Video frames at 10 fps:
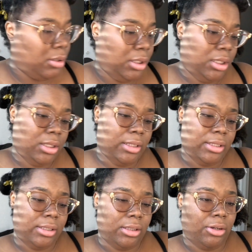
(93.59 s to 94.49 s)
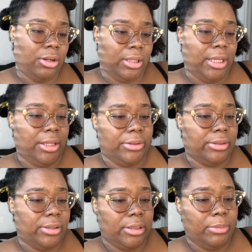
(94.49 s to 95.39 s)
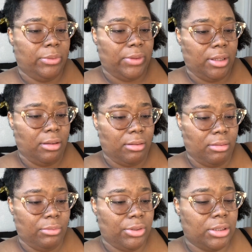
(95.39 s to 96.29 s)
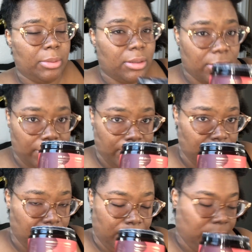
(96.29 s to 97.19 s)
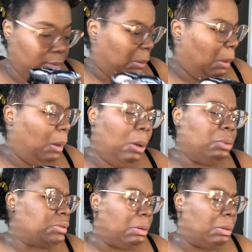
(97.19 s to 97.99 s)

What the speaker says: and this Curl Enhancing Smoothie, which smells oh so